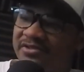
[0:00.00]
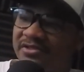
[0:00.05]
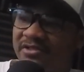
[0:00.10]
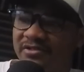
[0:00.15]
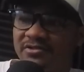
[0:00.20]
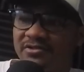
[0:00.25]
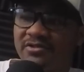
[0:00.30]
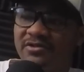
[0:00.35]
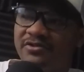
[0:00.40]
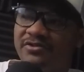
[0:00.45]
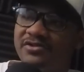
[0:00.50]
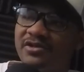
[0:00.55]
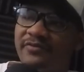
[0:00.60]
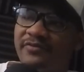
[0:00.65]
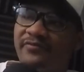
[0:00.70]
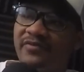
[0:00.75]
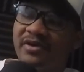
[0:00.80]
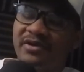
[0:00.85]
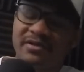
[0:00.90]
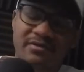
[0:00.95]
you start
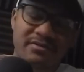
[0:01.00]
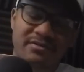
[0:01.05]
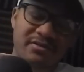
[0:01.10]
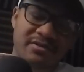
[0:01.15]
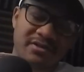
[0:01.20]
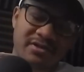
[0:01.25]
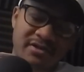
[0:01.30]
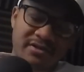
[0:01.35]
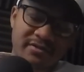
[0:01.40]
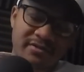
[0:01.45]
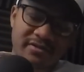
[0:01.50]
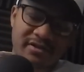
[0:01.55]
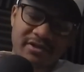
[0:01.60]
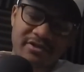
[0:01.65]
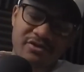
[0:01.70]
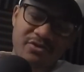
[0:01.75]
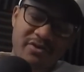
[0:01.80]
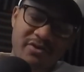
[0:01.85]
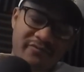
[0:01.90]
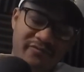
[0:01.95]
fucking, like, you know
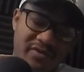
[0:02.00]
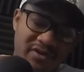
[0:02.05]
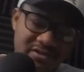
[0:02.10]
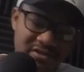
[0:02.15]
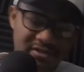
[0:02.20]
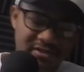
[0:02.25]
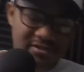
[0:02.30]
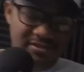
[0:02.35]
what, fuck this.